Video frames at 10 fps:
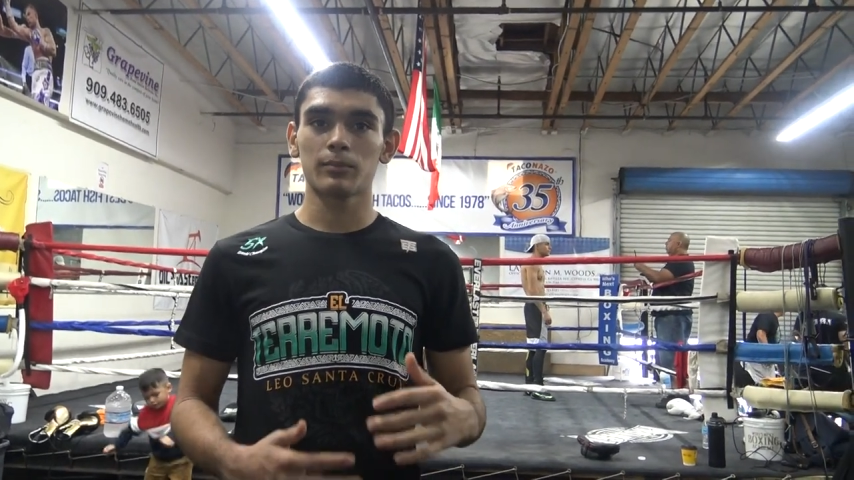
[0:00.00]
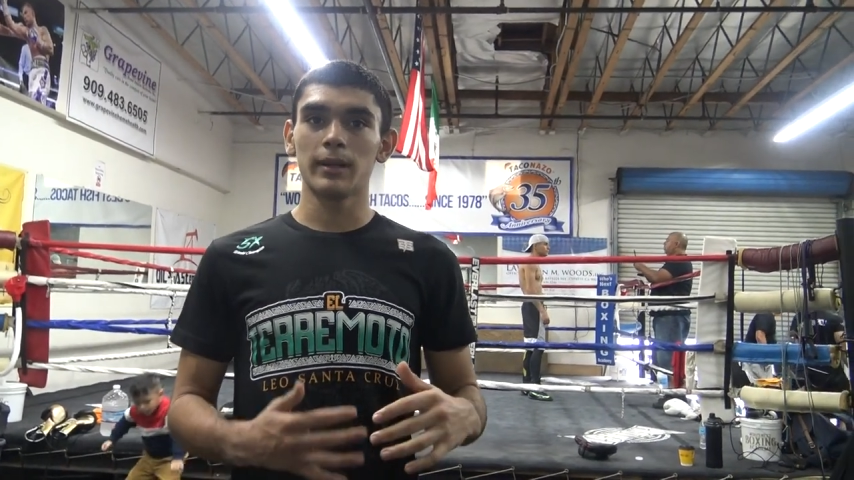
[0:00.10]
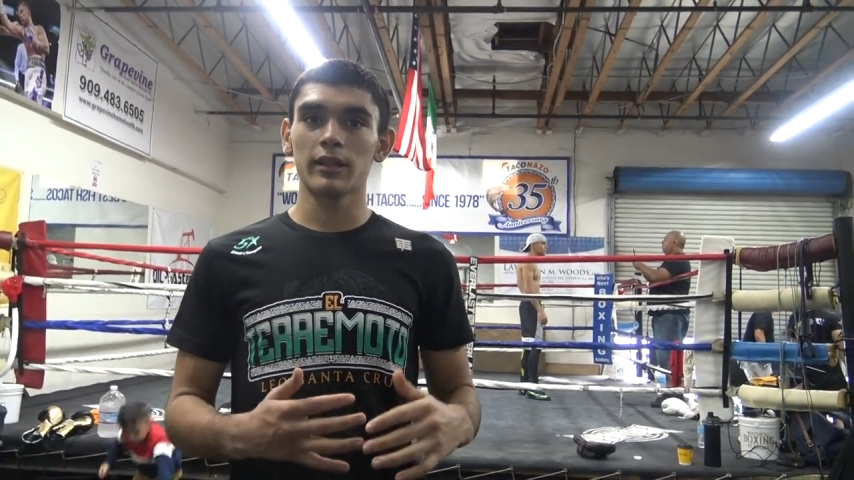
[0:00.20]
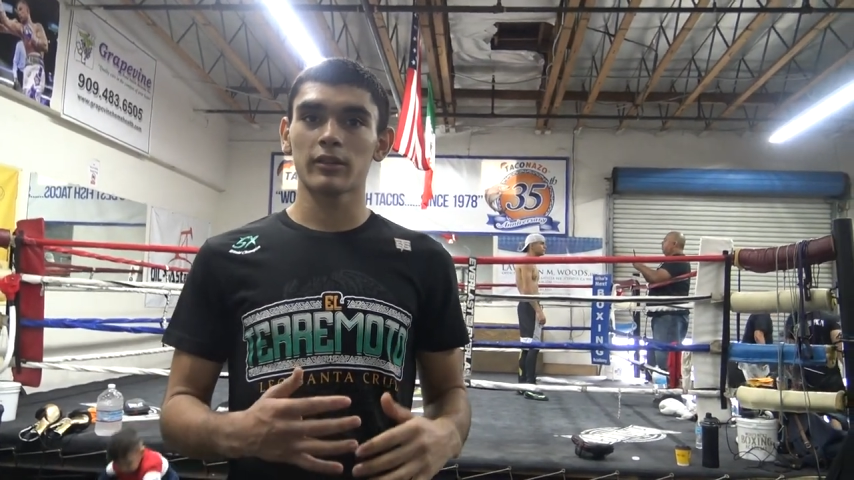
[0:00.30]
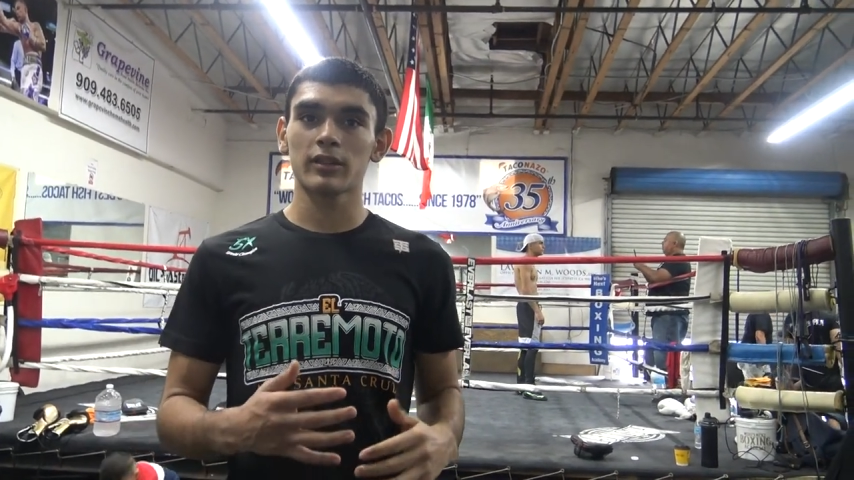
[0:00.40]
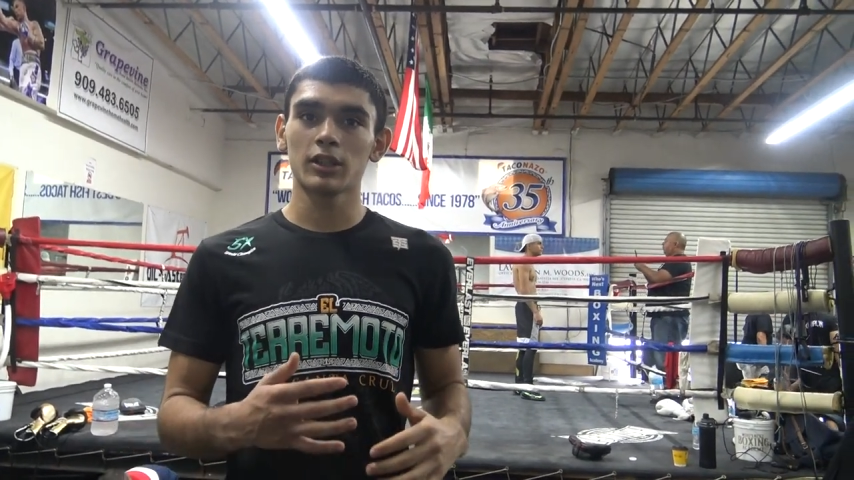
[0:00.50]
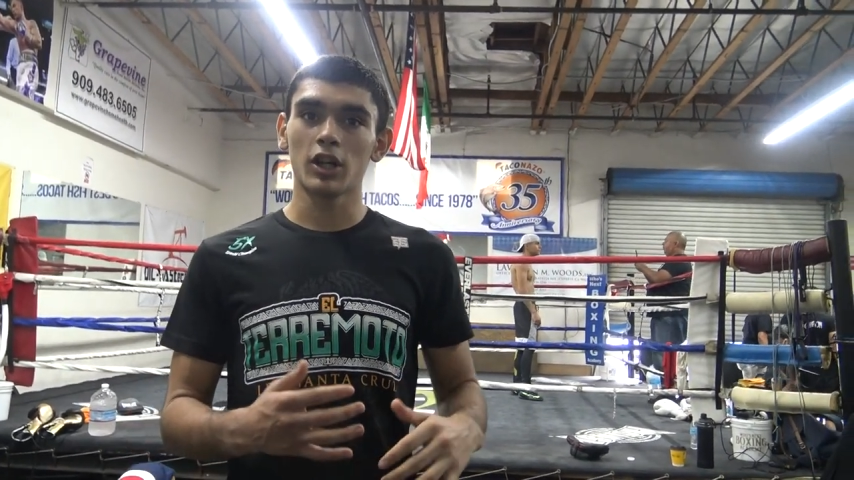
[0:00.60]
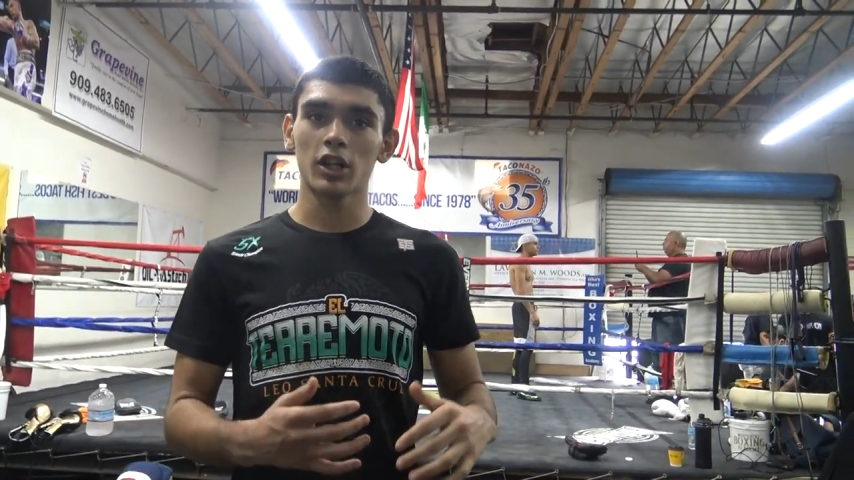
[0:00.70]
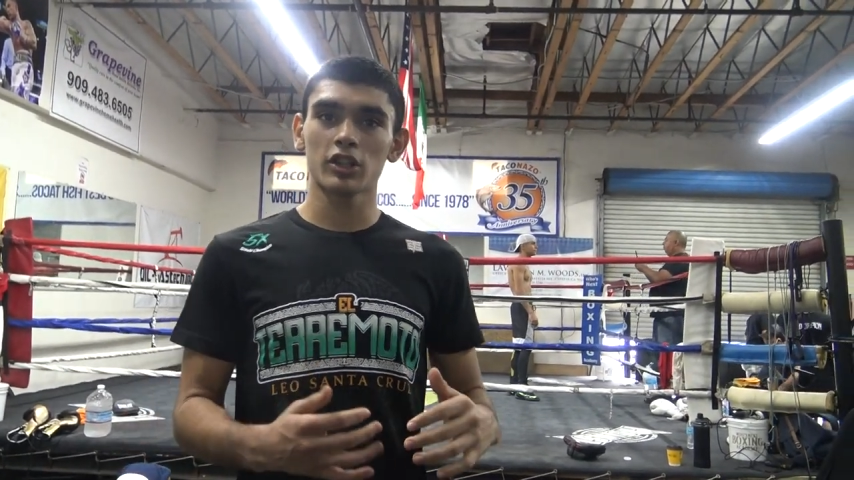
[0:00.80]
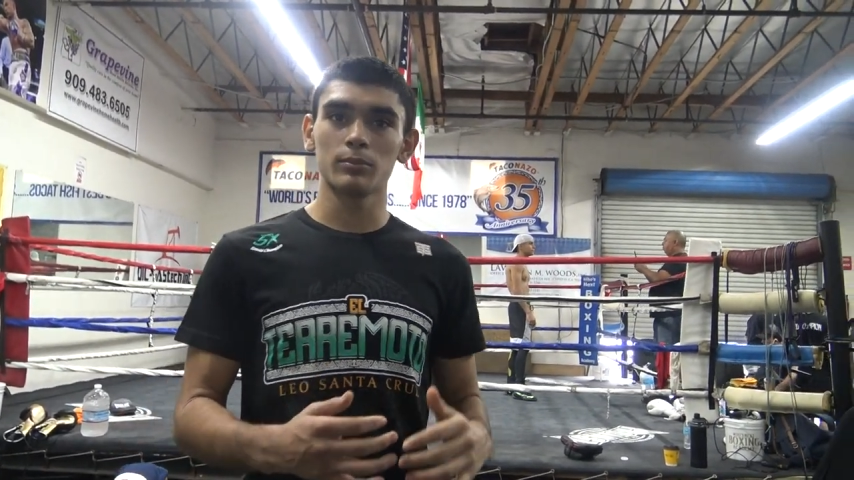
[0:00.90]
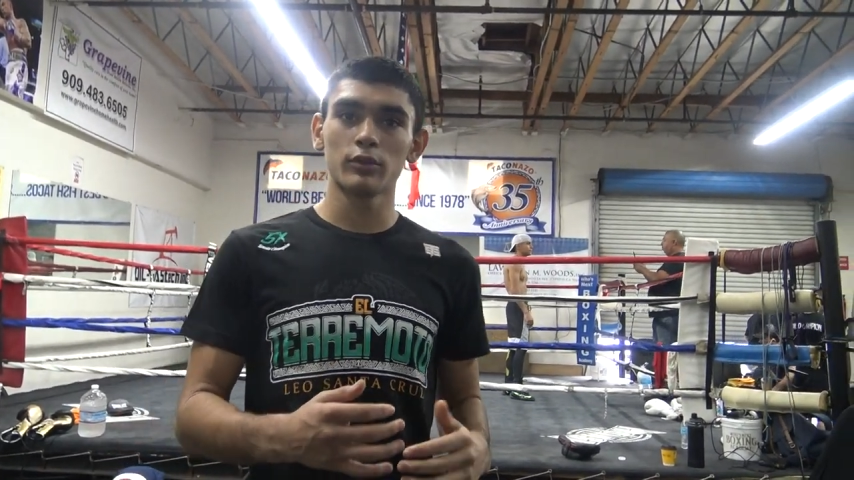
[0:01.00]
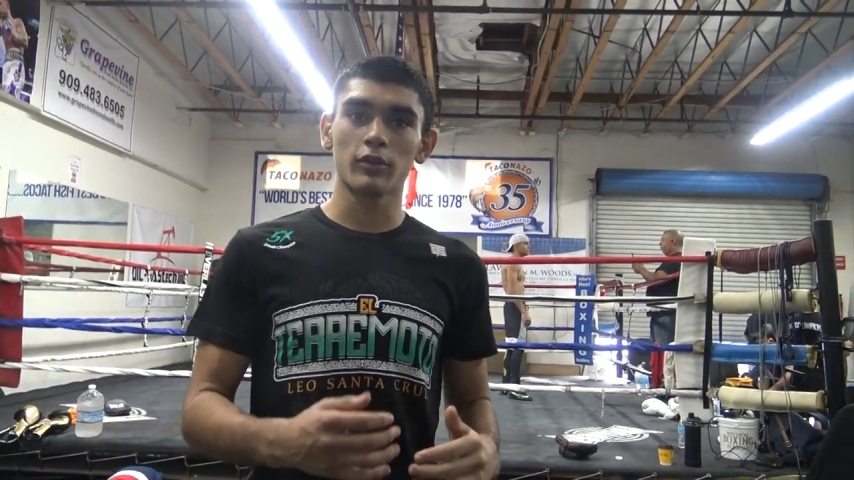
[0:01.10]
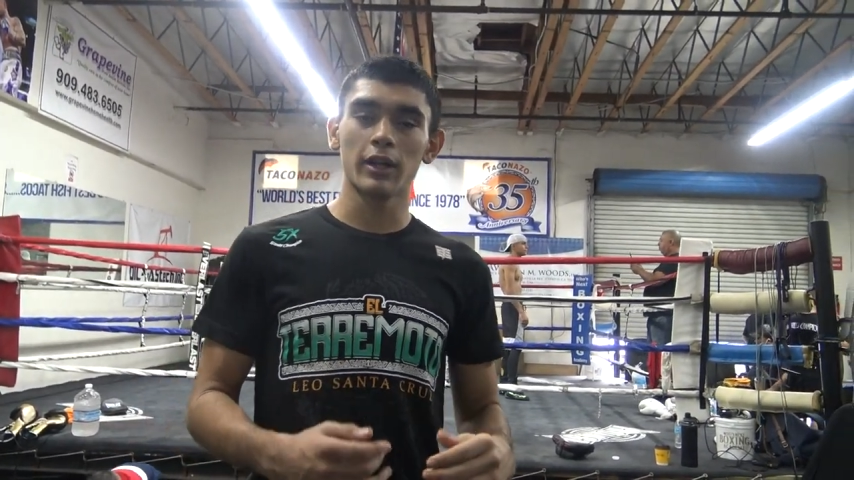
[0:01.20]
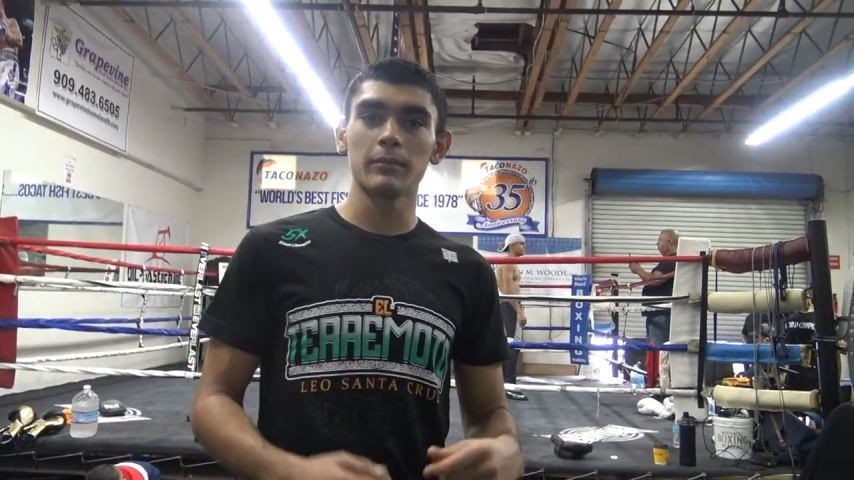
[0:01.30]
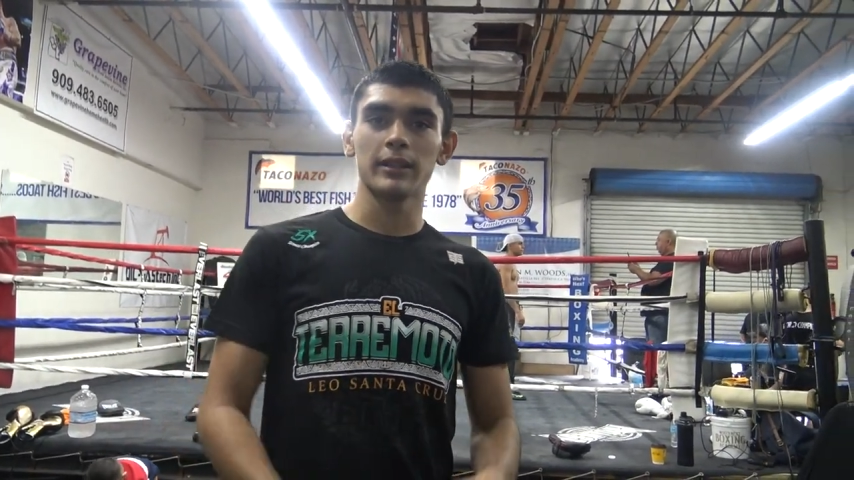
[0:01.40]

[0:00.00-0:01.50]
it was a little harder to move around,